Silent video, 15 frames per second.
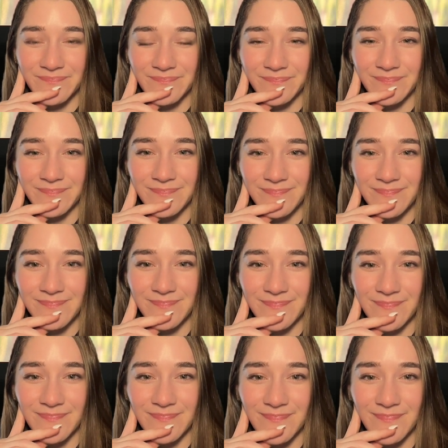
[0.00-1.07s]
Does Brianna
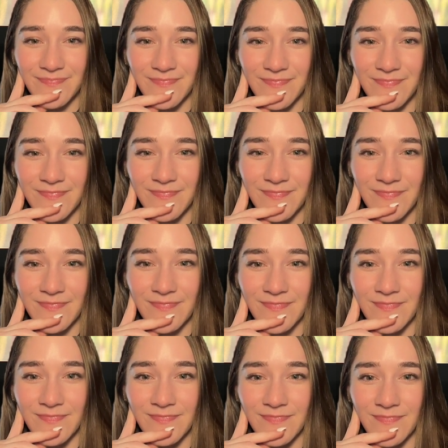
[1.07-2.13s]
tell
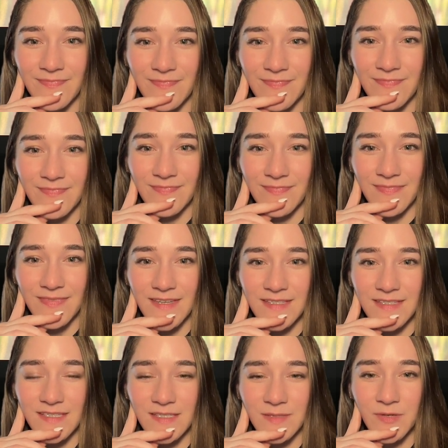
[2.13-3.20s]
her
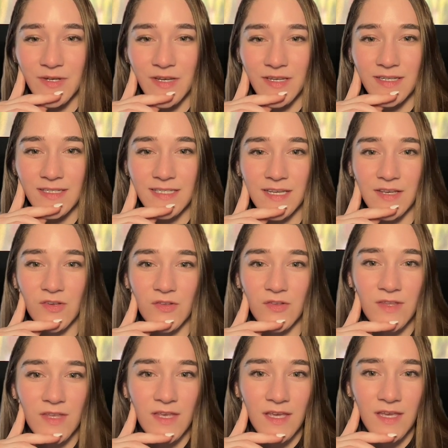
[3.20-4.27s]
Jamie that
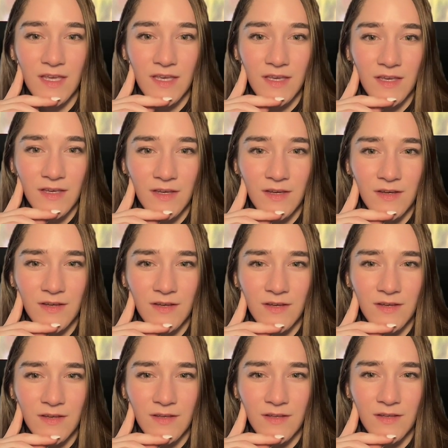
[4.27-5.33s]
she had met his
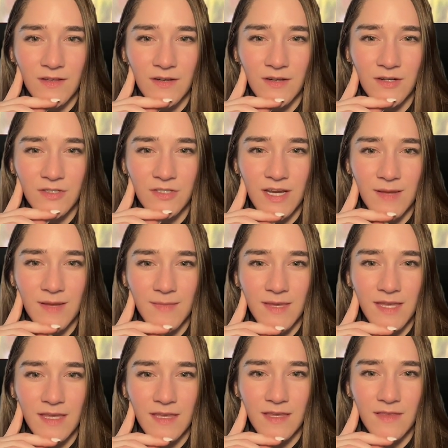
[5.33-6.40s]
dad? If so, what is his
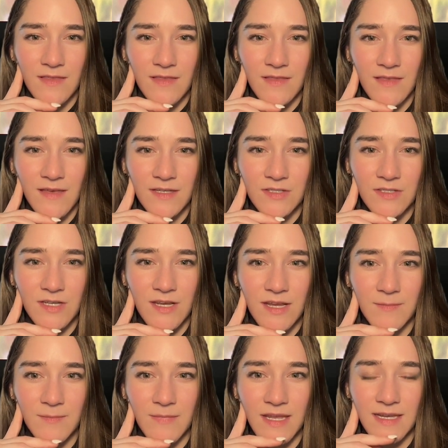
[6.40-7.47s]
reaction to hearing that?
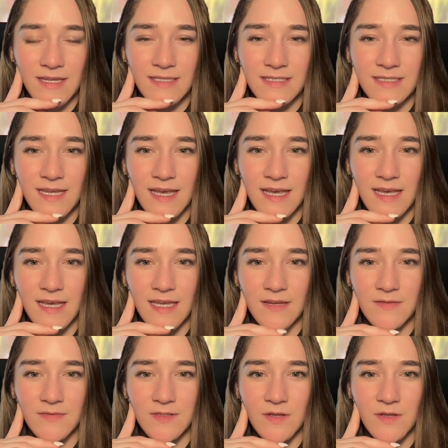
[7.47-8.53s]
Yes, Bri does
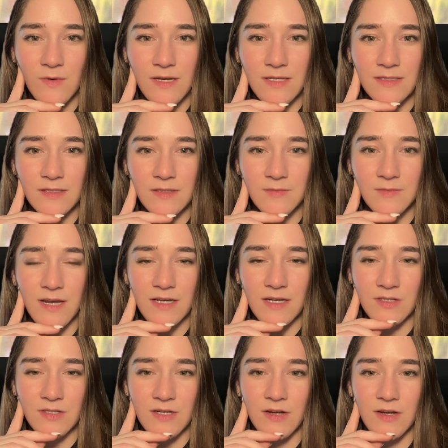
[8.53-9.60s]
tell Jamie that
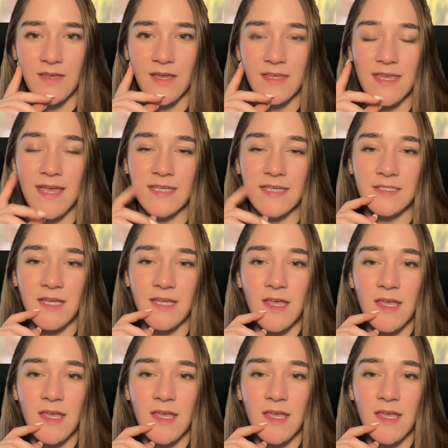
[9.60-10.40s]
she met Brian.